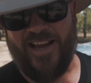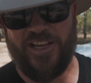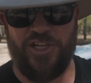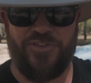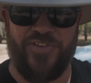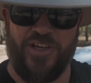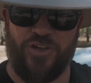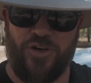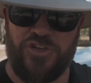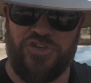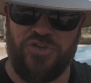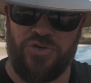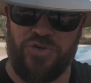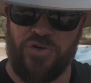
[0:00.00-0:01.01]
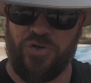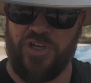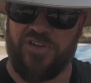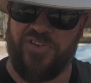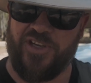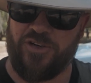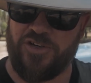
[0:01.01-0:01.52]
and you think I should, or you
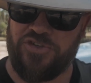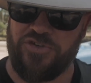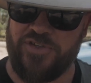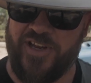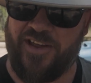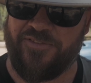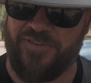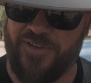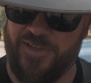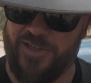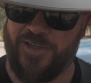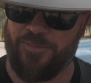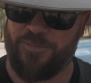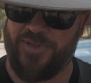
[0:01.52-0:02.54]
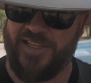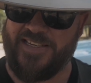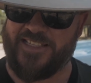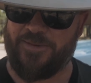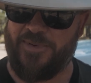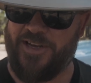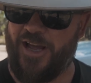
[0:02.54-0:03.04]
think I shouldn't have, please
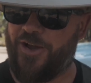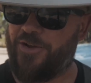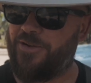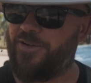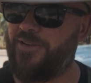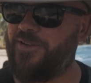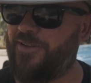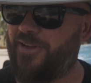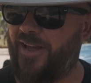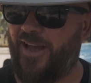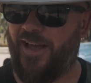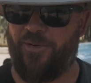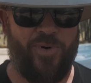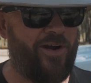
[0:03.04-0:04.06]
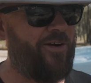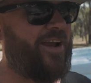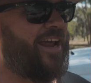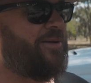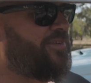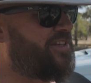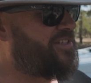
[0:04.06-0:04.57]
let me know. Where I
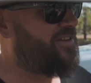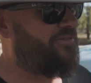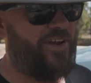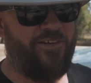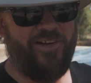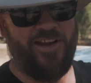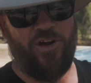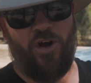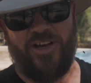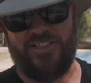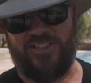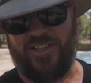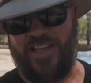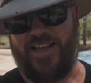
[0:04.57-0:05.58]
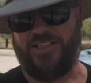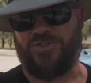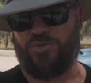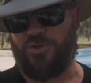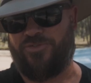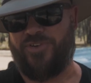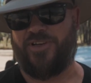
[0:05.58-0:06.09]
am, it's a very isolated
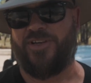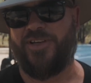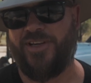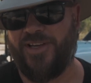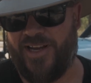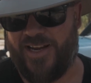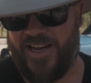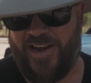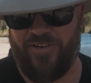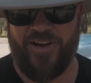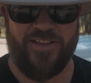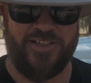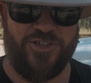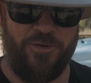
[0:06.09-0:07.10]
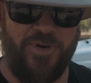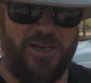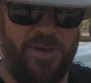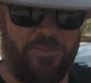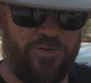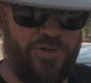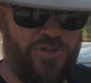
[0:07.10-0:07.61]
sort of an area. There's not many
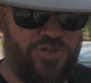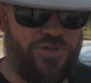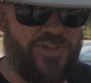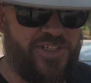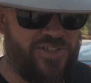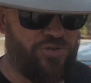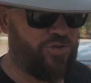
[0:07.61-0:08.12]
people who do this